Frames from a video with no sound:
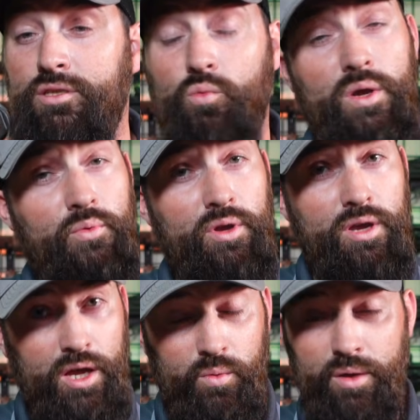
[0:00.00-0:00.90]
The way we
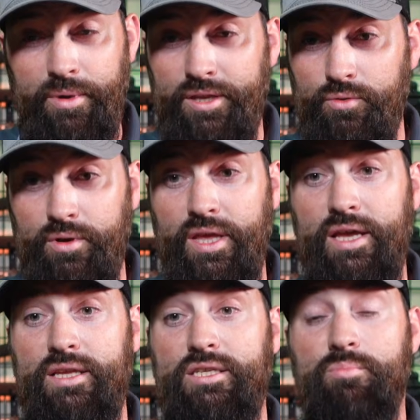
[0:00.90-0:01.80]
got away by doing
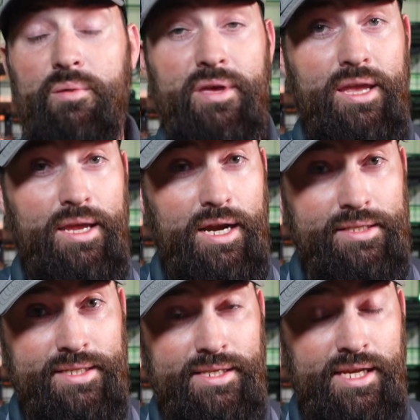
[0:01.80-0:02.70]
that is by making it out of
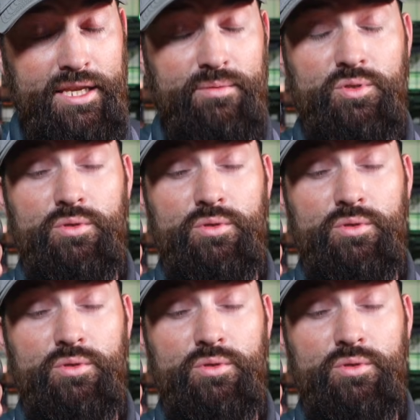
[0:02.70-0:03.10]
titanium.